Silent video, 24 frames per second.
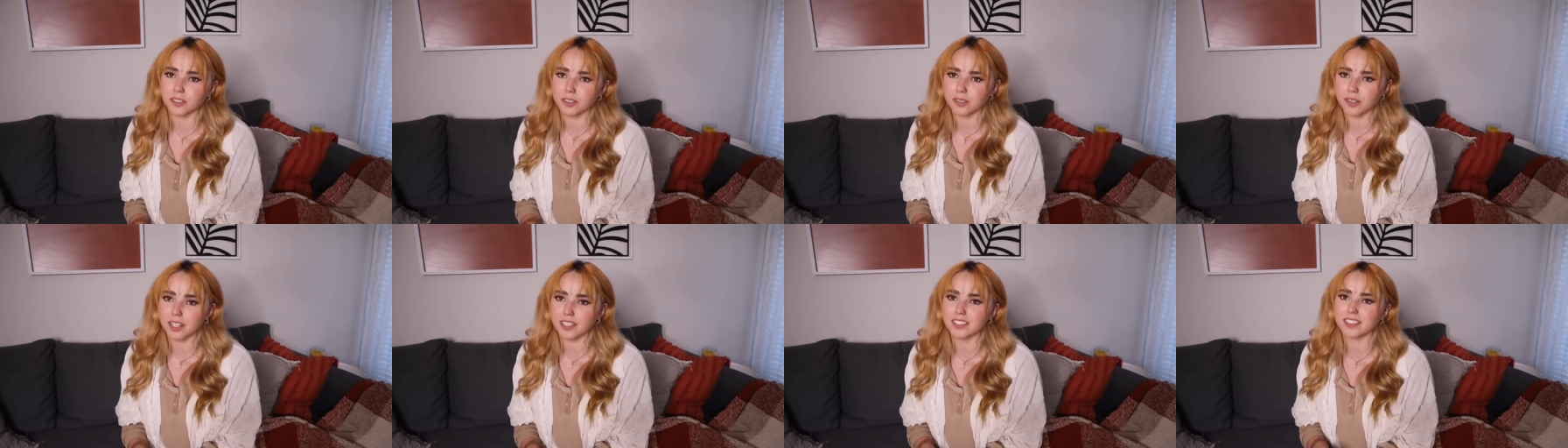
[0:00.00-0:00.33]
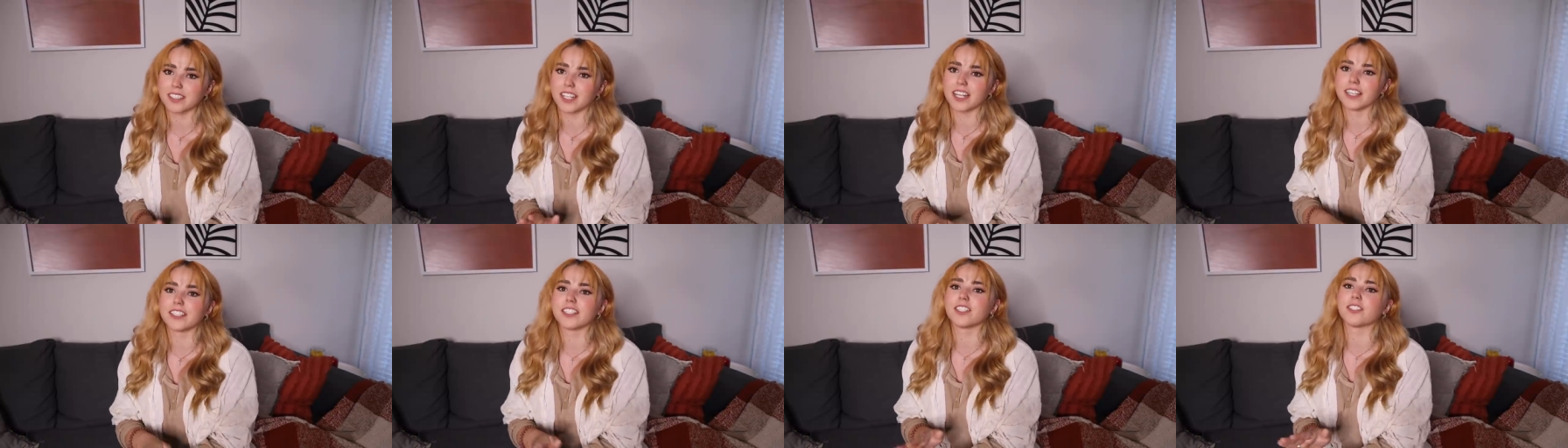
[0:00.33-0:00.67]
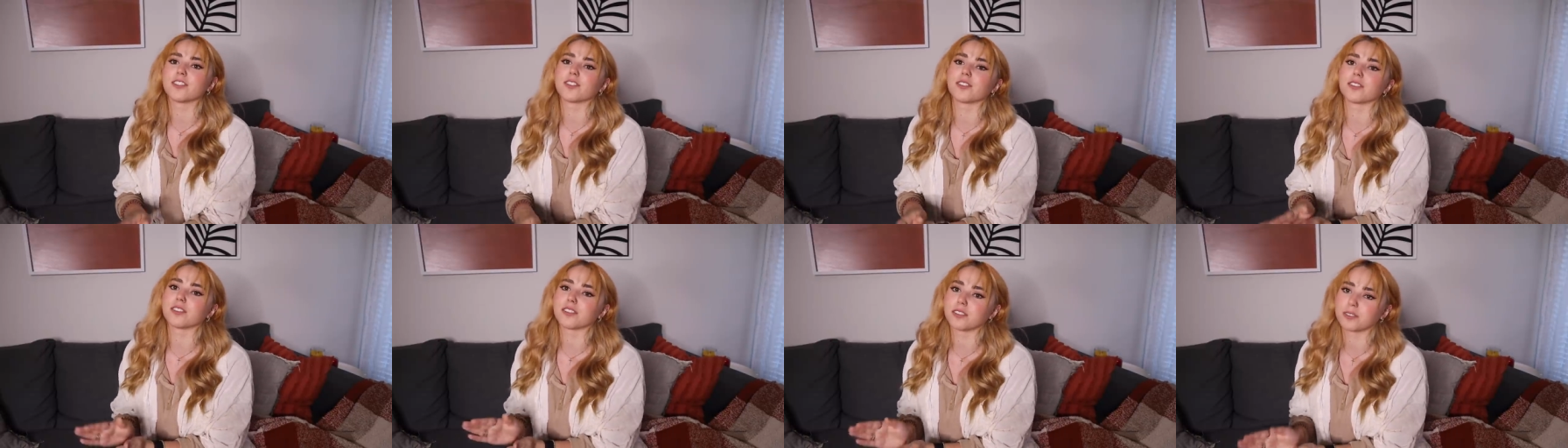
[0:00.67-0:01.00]
As a 19
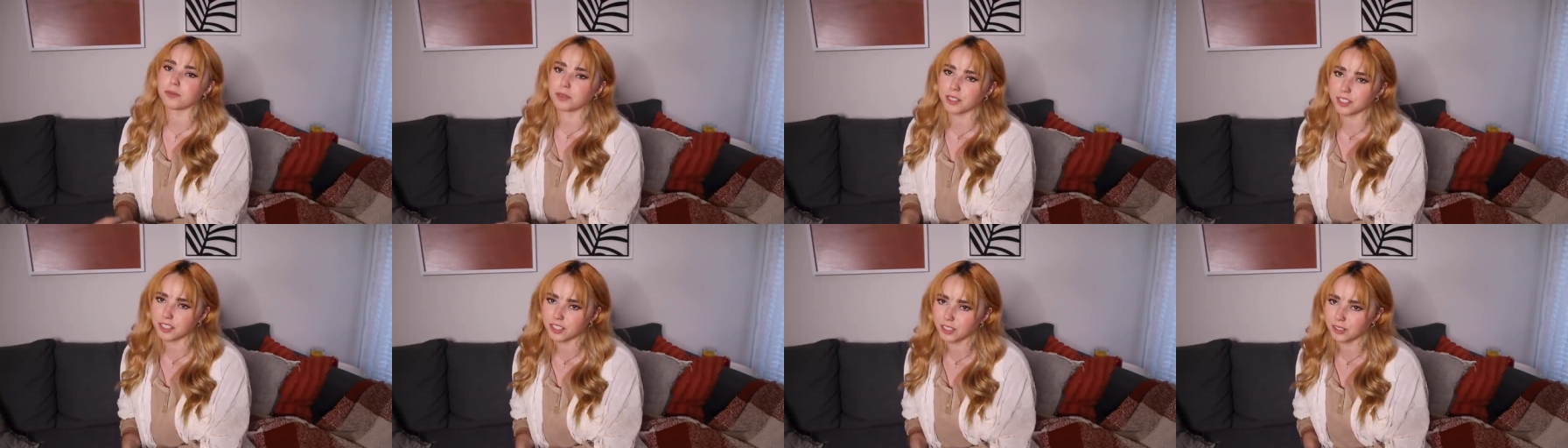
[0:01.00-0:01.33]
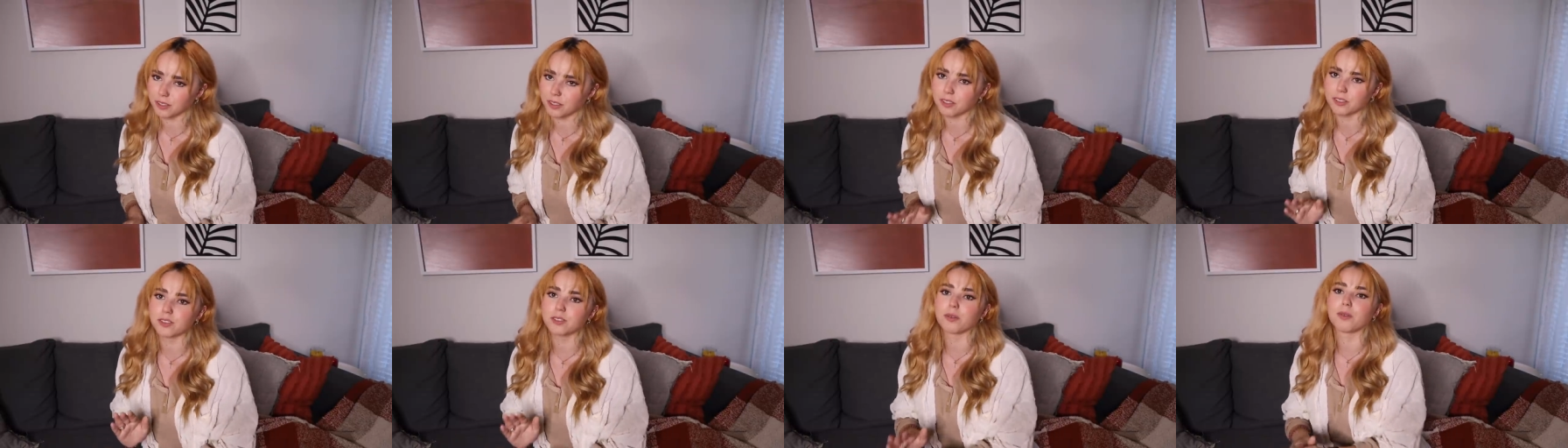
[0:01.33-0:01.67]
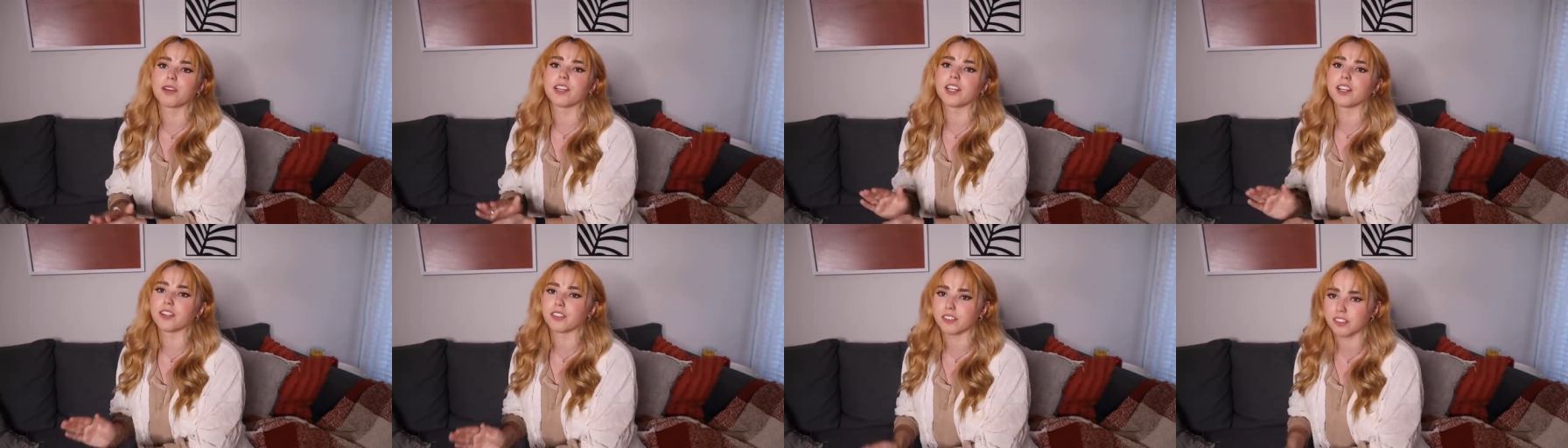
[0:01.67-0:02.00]
year old, this is what you do. As a
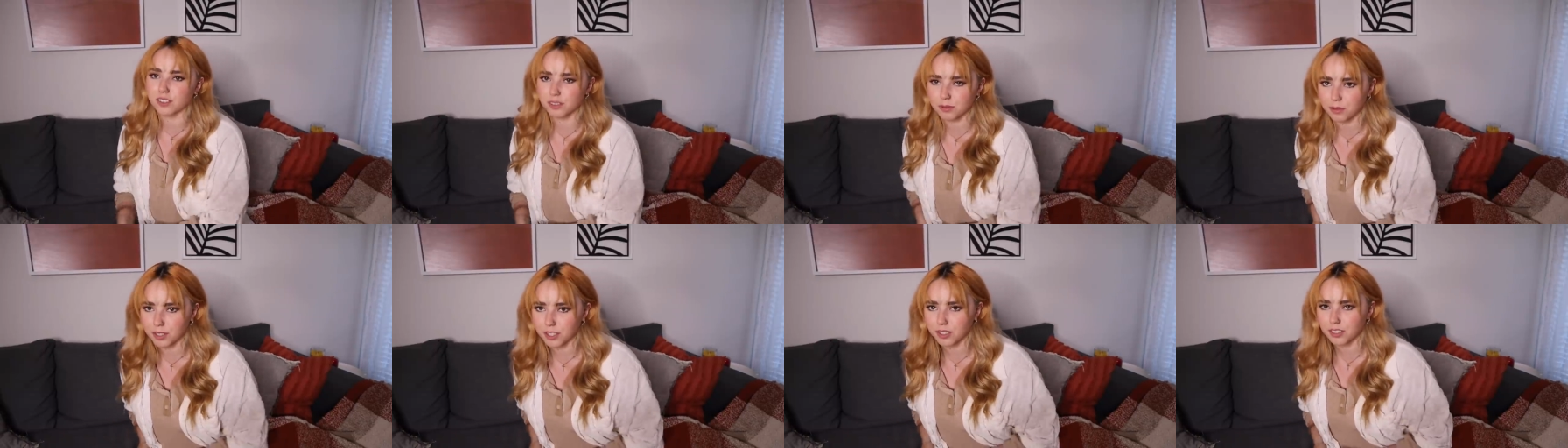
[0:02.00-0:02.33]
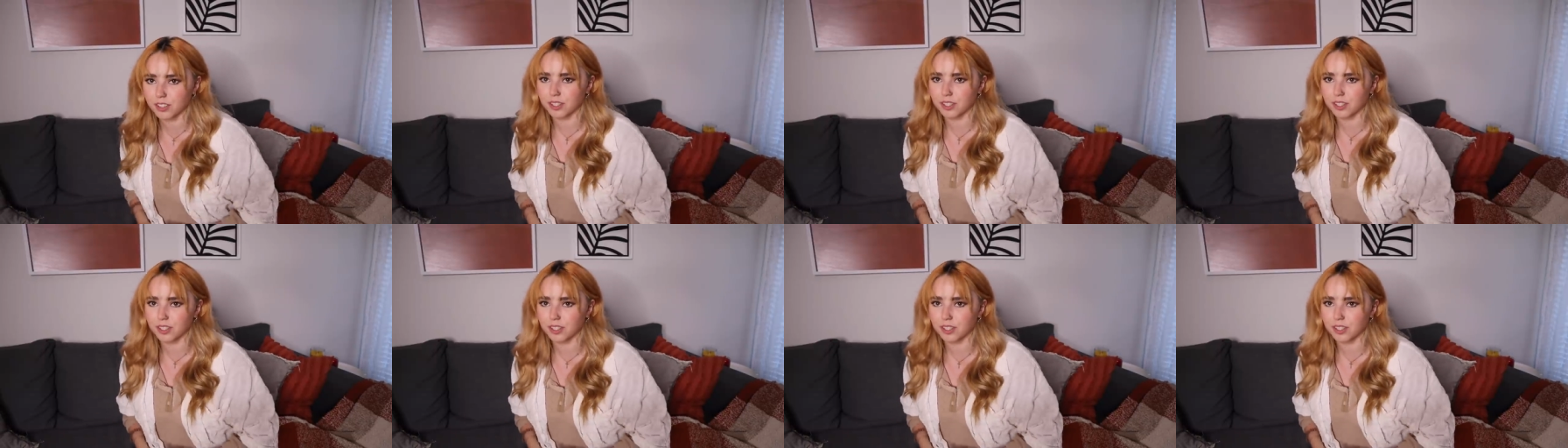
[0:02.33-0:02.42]
20 year old, this is what you